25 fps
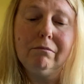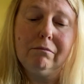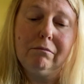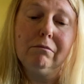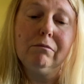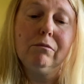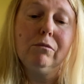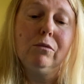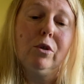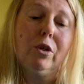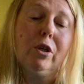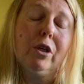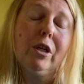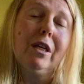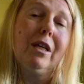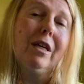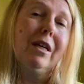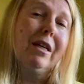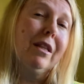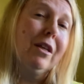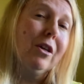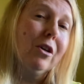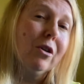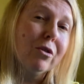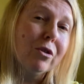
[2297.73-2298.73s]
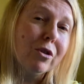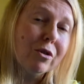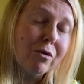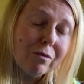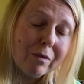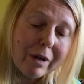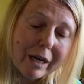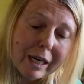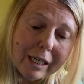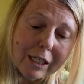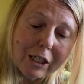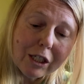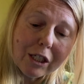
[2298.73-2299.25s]
working at the
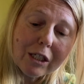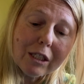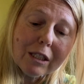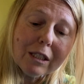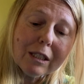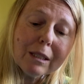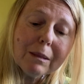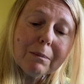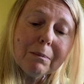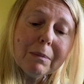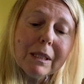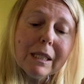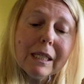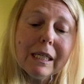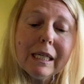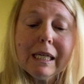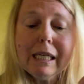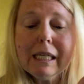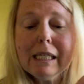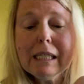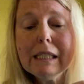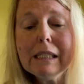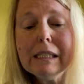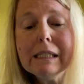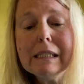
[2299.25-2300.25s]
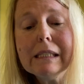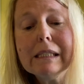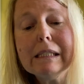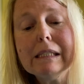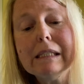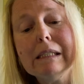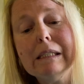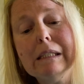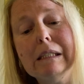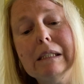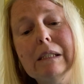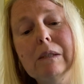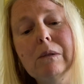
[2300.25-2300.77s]
alterations place,
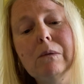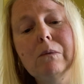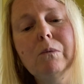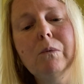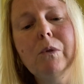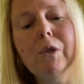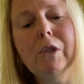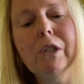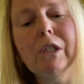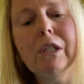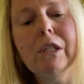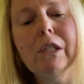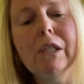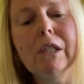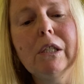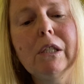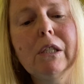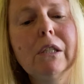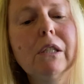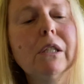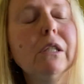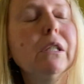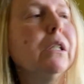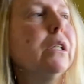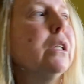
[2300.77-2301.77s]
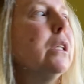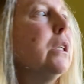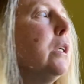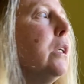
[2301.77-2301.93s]
working in the